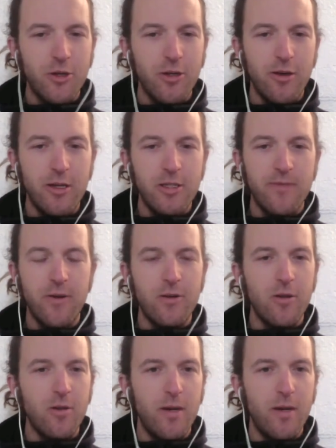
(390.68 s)
clearance for a
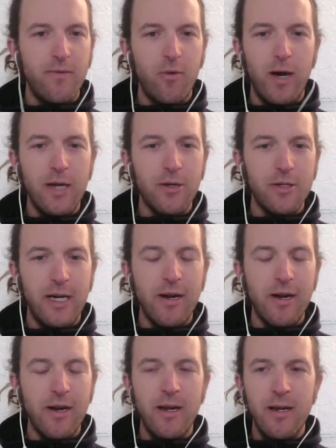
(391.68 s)
little bit of a wider
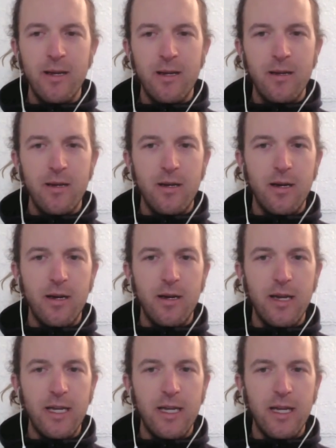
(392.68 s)
tire,
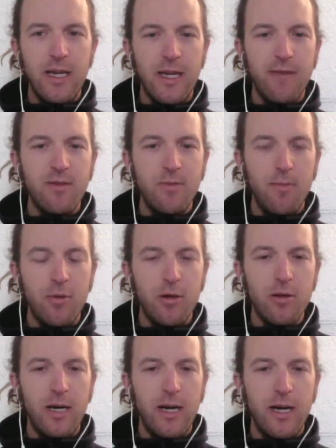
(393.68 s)
uh, it, it gives
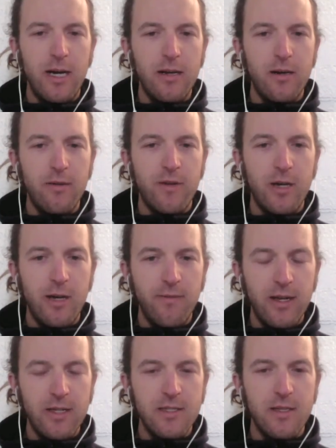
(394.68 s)
people a lot of
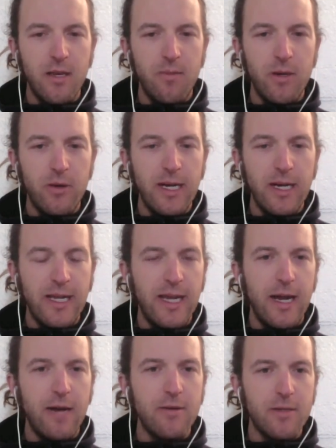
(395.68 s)
confidence and the ability to get
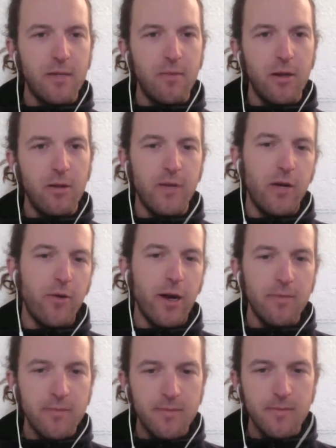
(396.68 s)
out into the middle of nowhere.